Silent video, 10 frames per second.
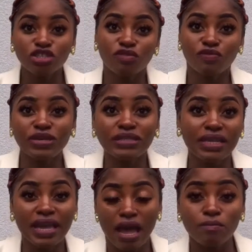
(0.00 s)
So
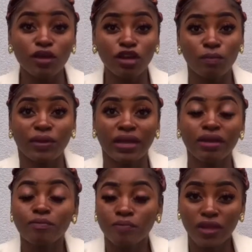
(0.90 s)
firstly,
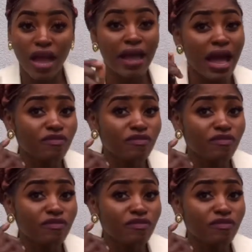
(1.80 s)
I